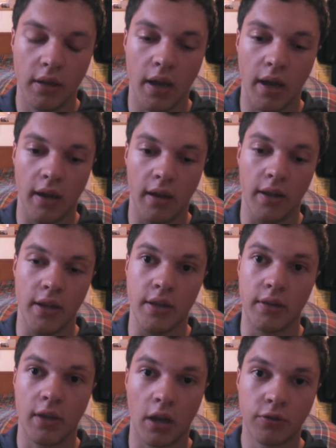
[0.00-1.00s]
Uh,
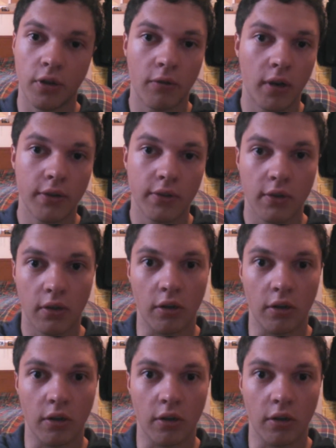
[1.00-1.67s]
country runs